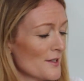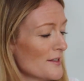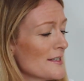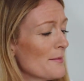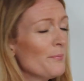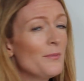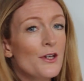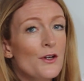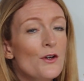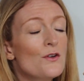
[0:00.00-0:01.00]
So this is a
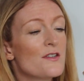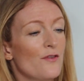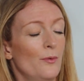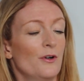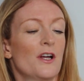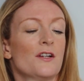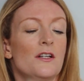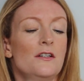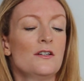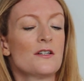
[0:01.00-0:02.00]
beautiful product
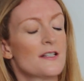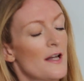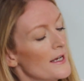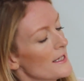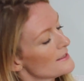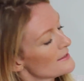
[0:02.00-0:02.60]
that looks like